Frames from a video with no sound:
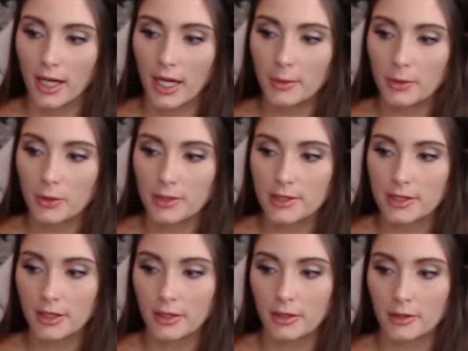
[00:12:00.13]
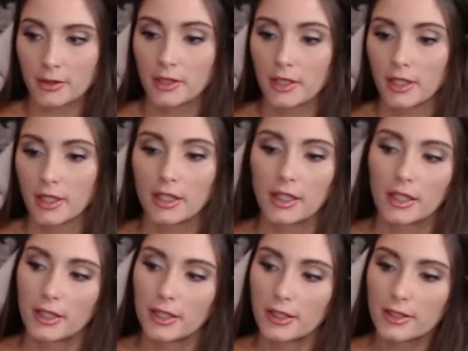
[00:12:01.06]
I'm going to go.
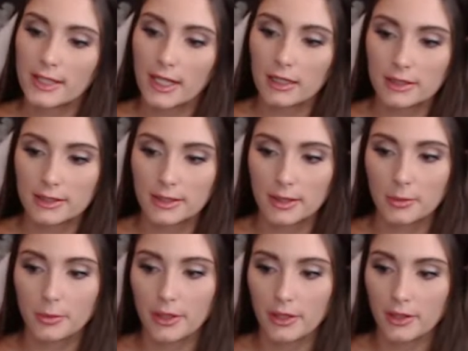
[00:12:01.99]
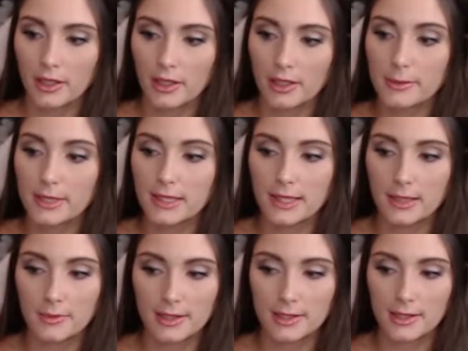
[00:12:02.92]
You're talented, but you're not up to
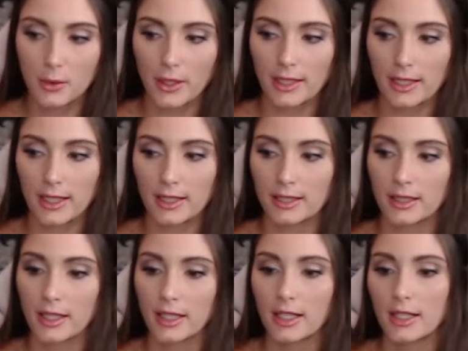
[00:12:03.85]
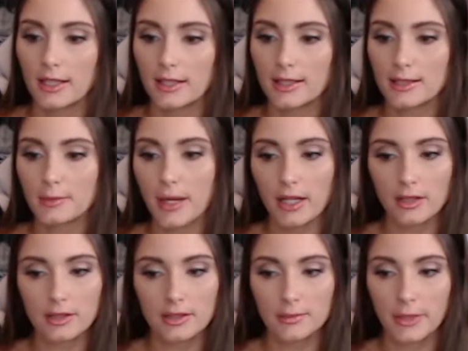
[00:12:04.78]
demons quite yet. This
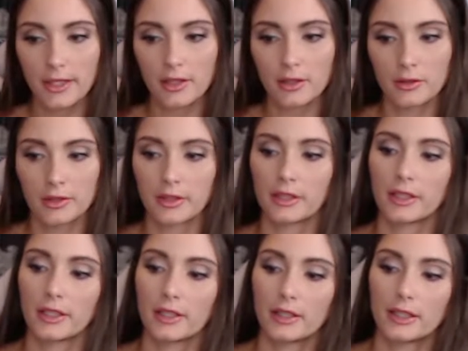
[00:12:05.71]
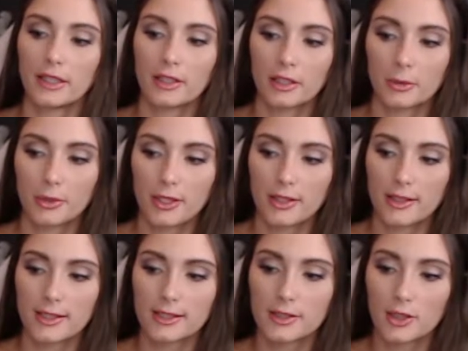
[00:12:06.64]
battle is my own, young
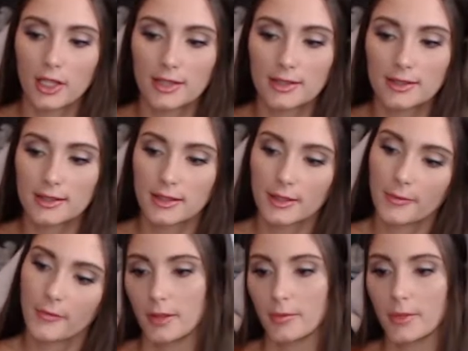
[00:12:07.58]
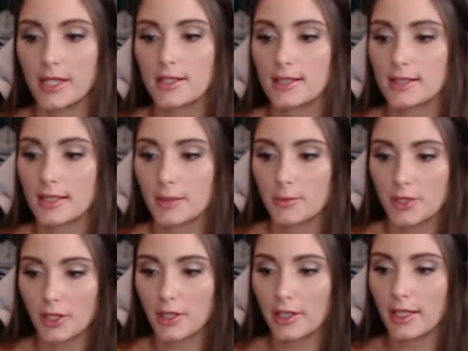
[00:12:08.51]
apprentice, trust." "Magus, I'm
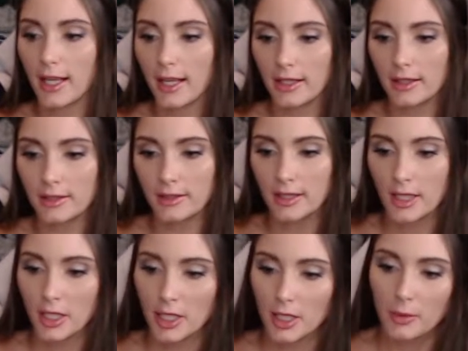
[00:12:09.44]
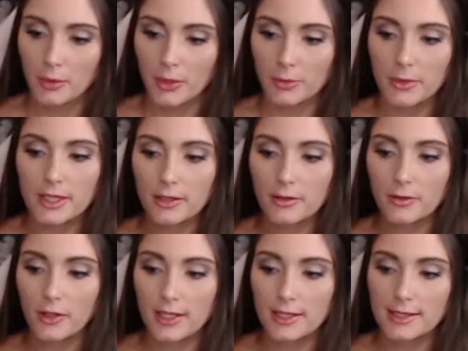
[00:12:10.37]
sure I can." But Medivh
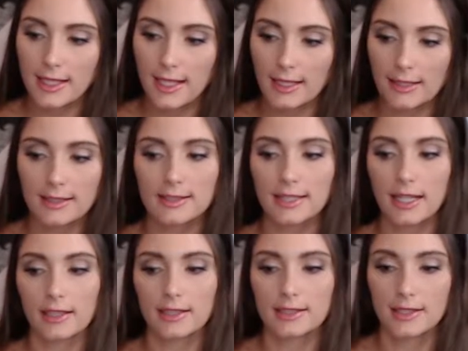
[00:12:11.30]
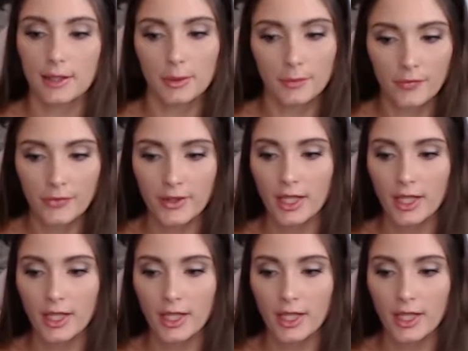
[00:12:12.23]
raised a hand to silence him.